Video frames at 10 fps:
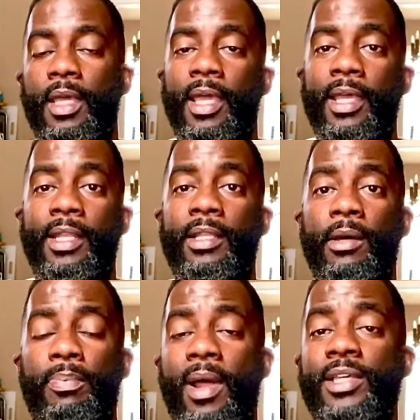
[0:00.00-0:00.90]
And in the
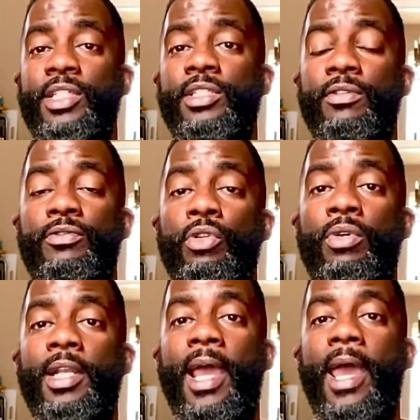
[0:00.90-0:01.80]
process of
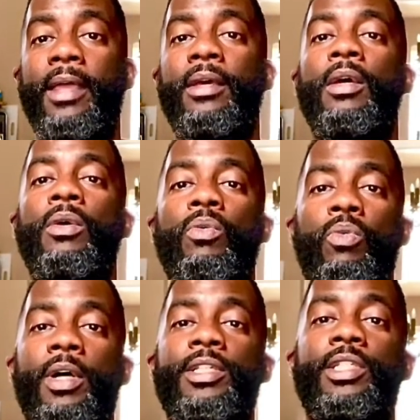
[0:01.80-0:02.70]
doing that,
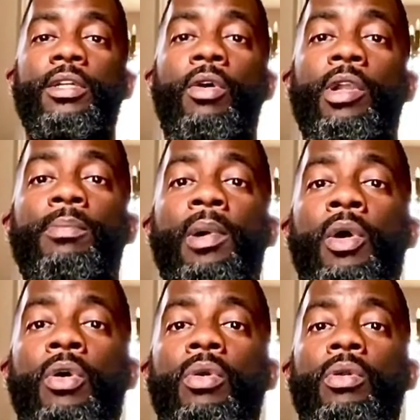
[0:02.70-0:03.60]
what is it going to
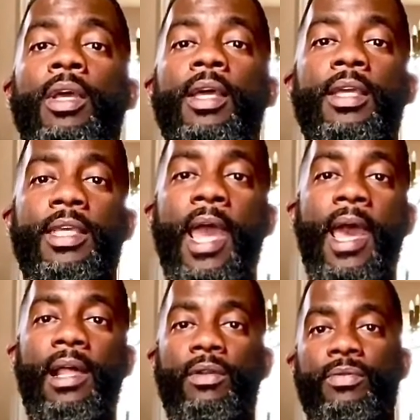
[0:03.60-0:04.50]
burn?
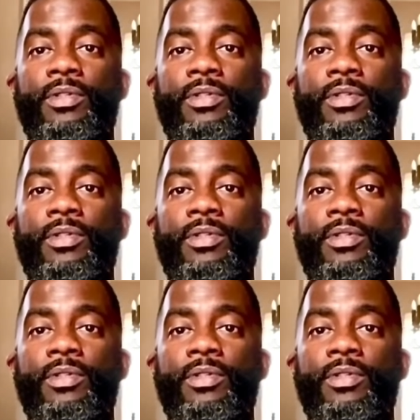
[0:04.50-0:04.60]
Calories.